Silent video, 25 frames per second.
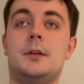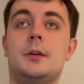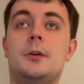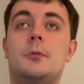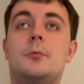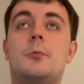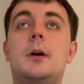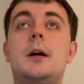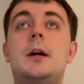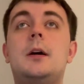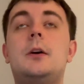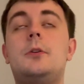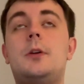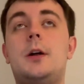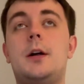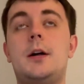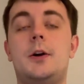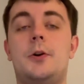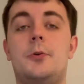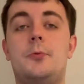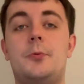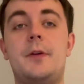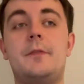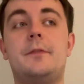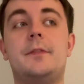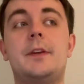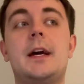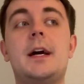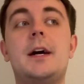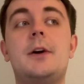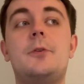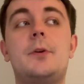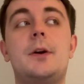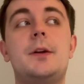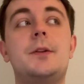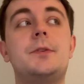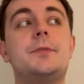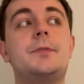Well, we've
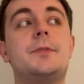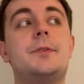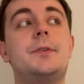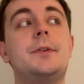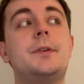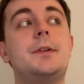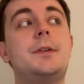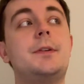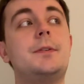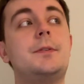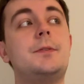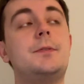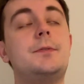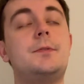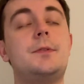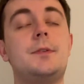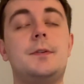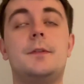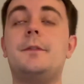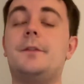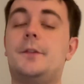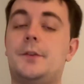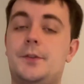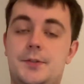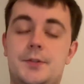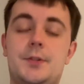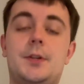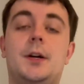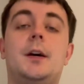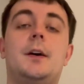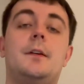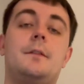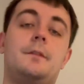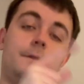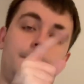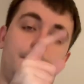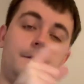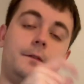now entered in, first
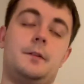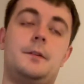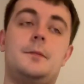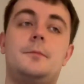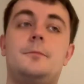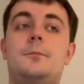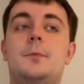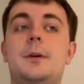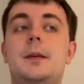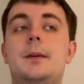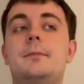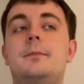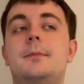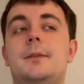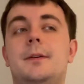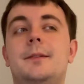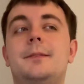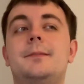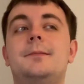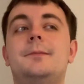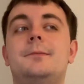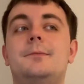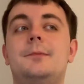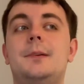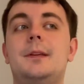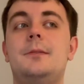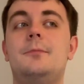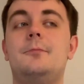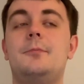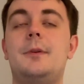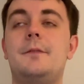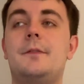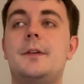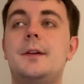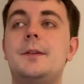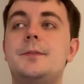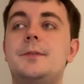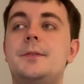off, we've
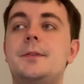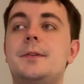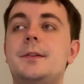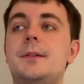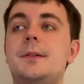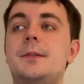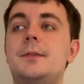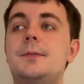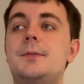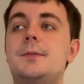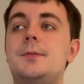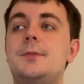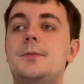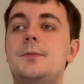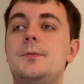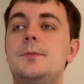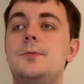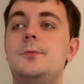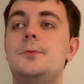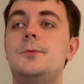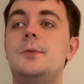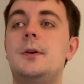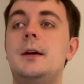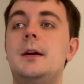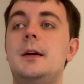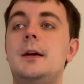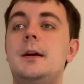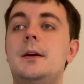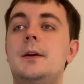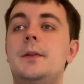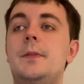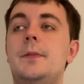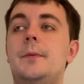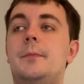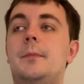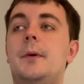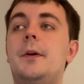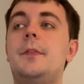entered into
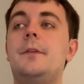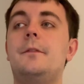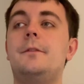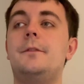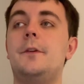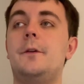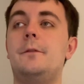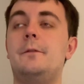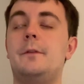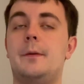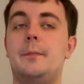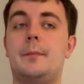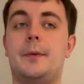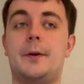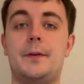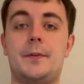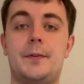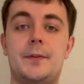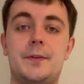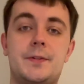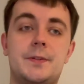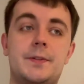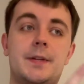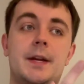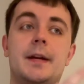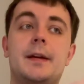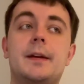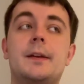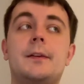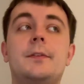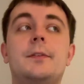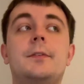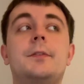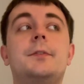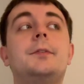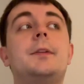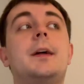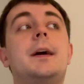the month of November, the second
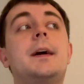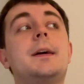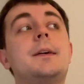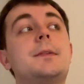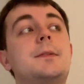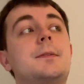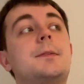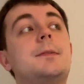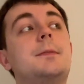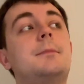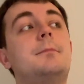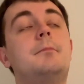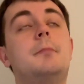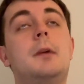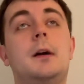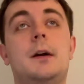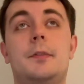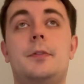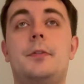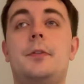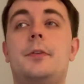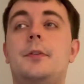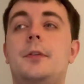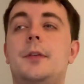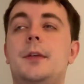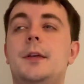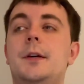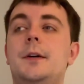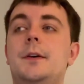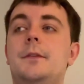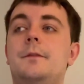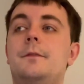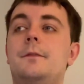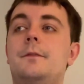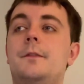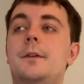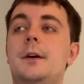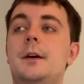to last month
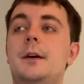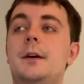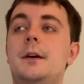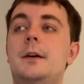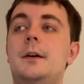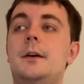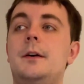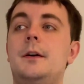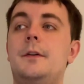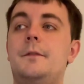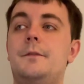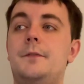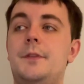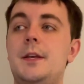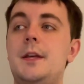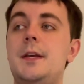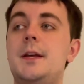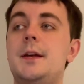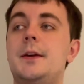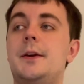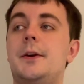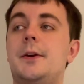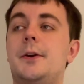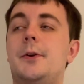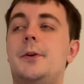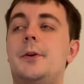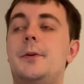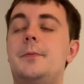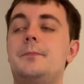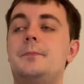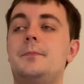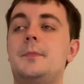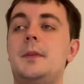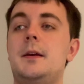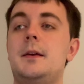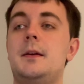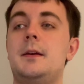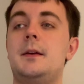of the year,
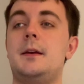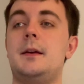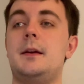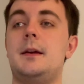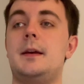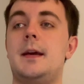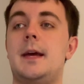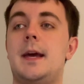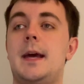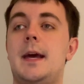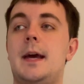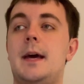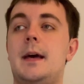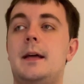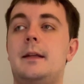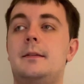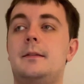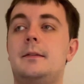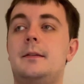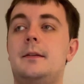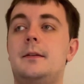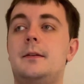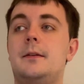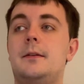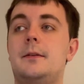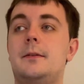and